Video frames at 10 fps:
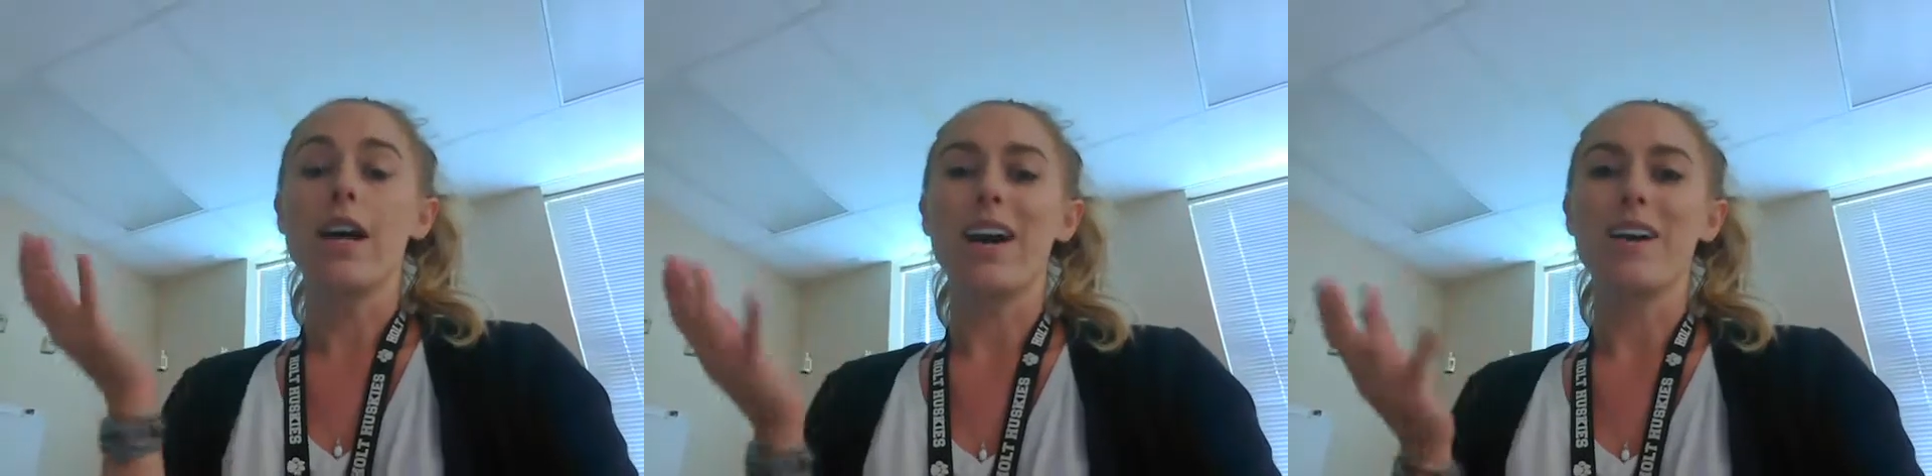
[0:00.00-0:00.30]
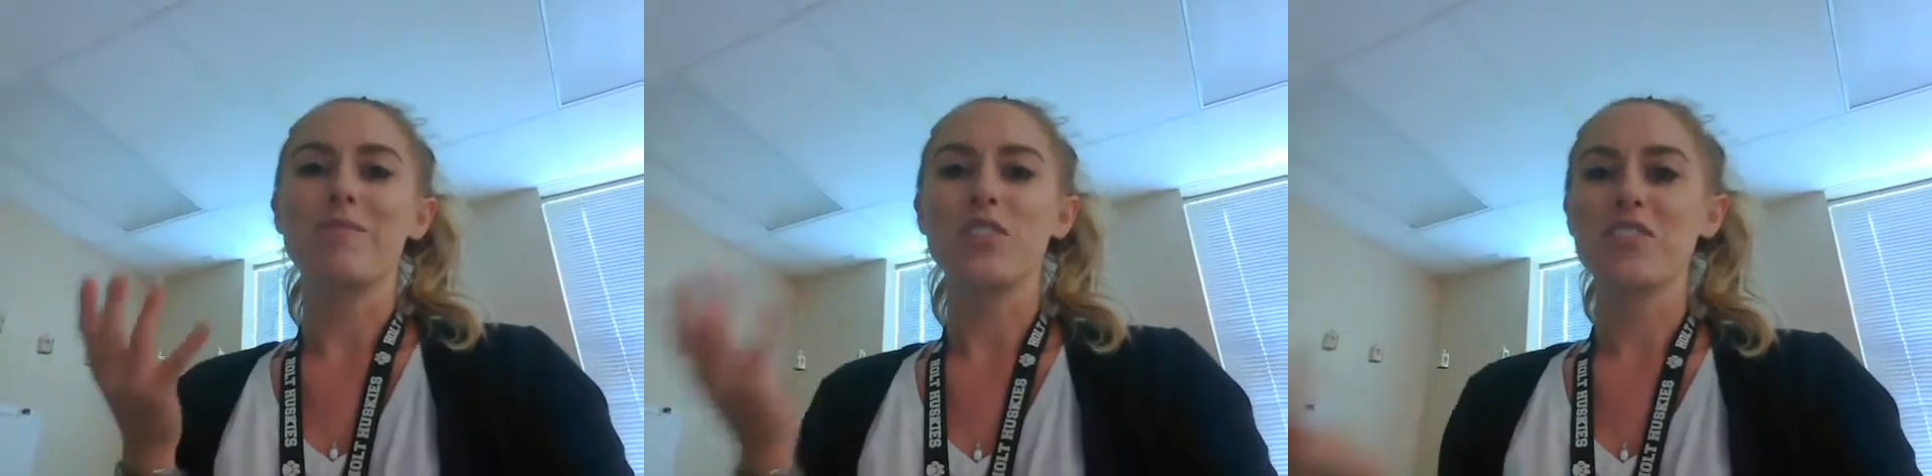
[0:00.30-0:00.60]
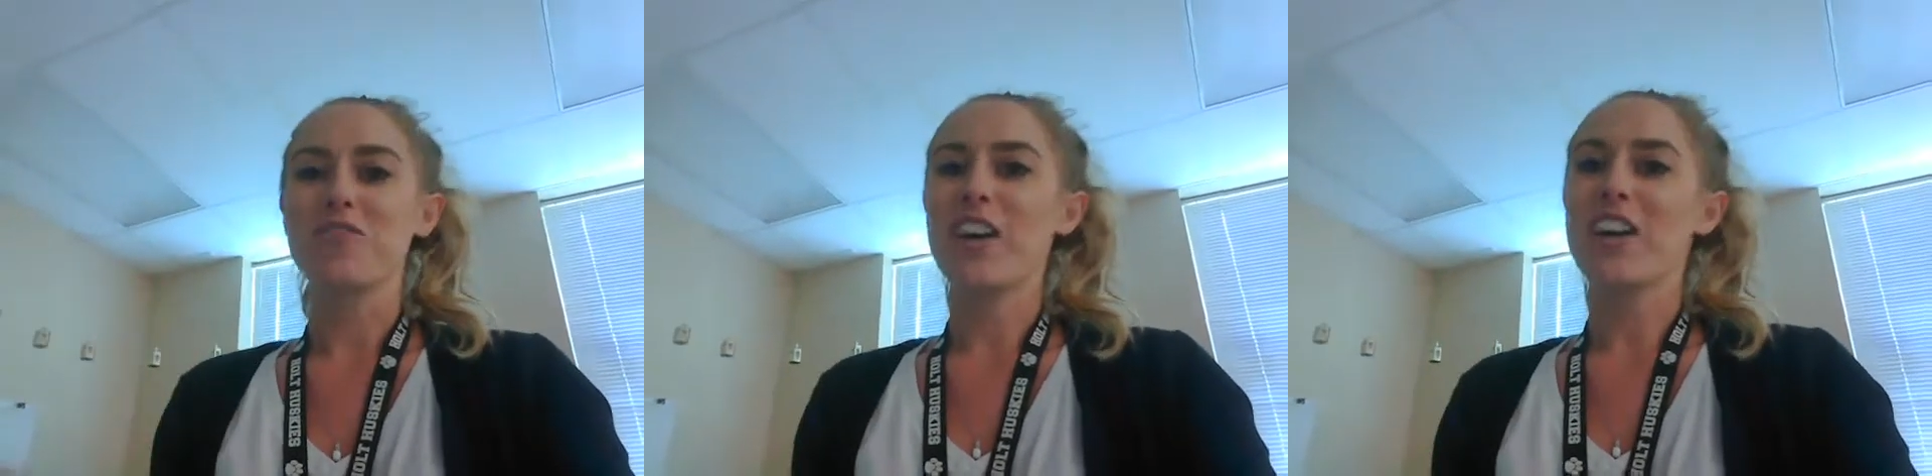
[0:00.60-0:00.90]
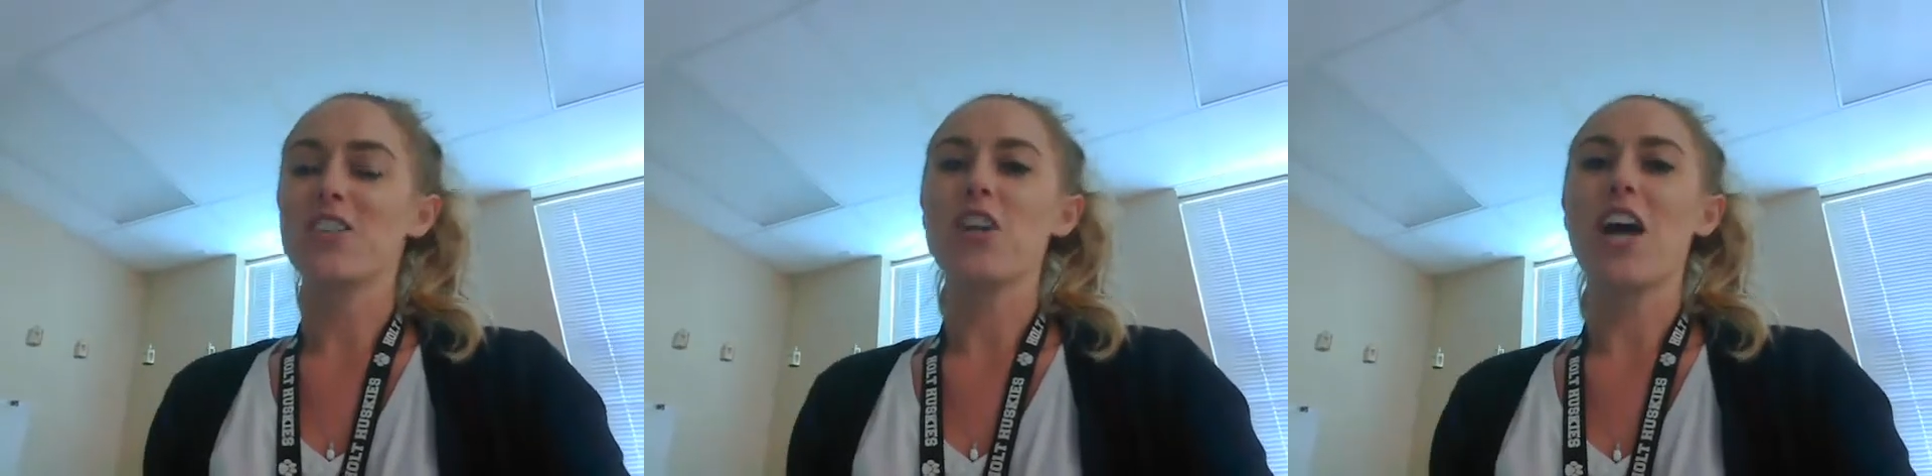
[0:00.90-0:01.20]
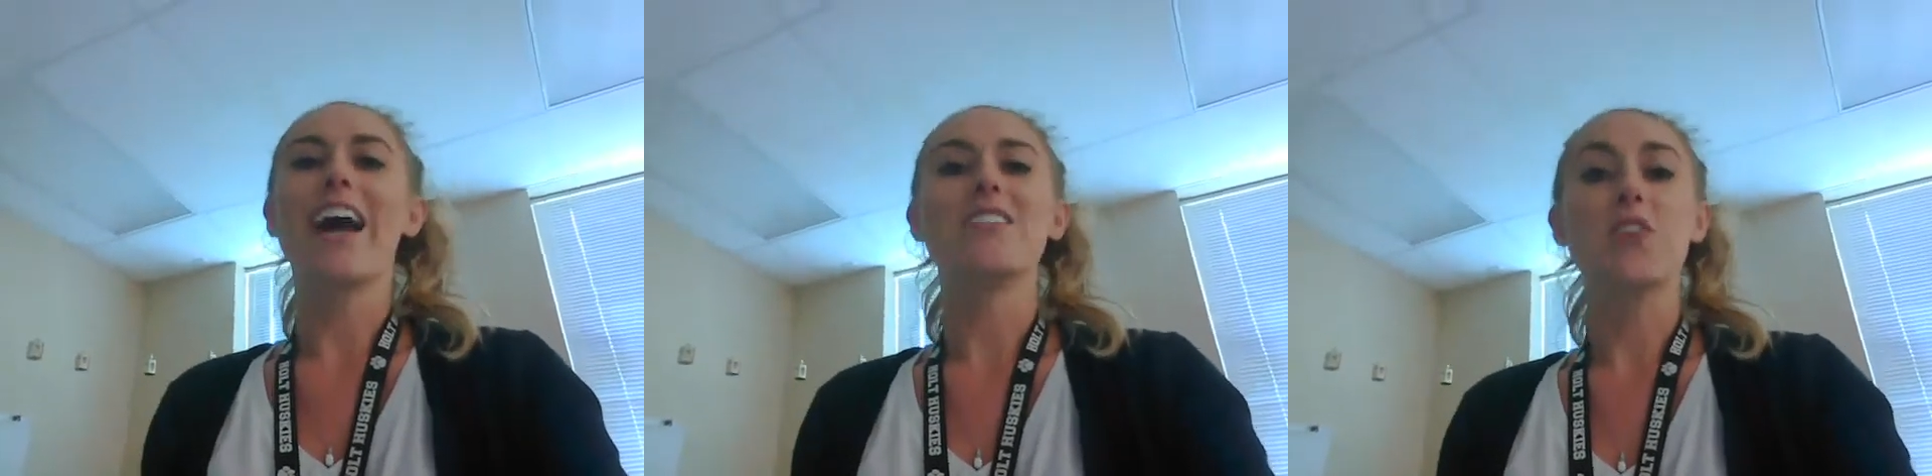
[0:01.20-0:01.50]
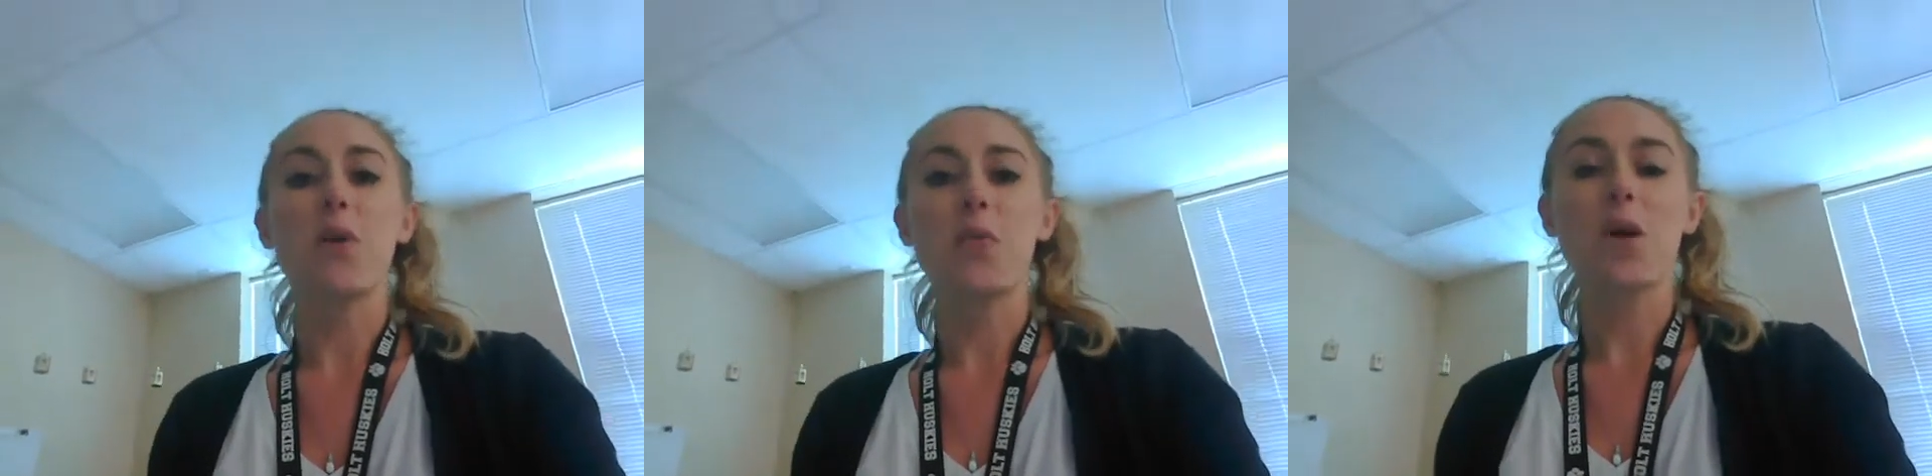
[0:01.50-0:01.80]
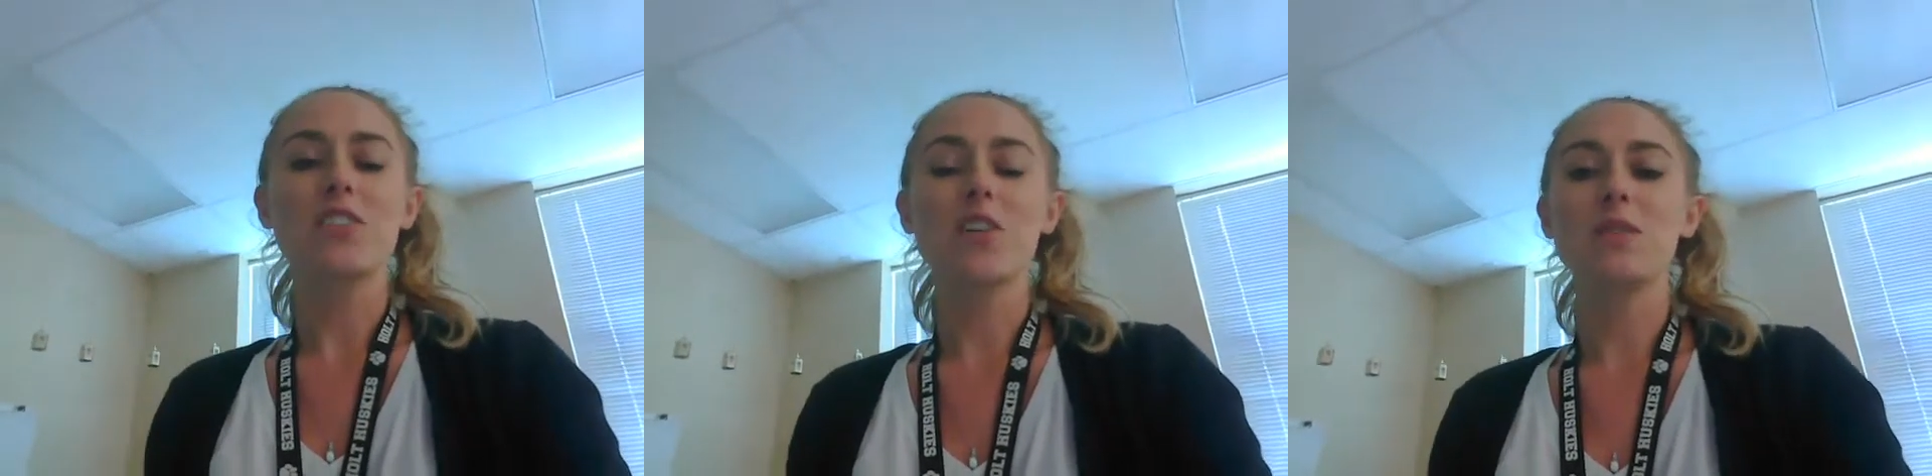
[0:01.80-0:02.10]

just very shy and don't want to,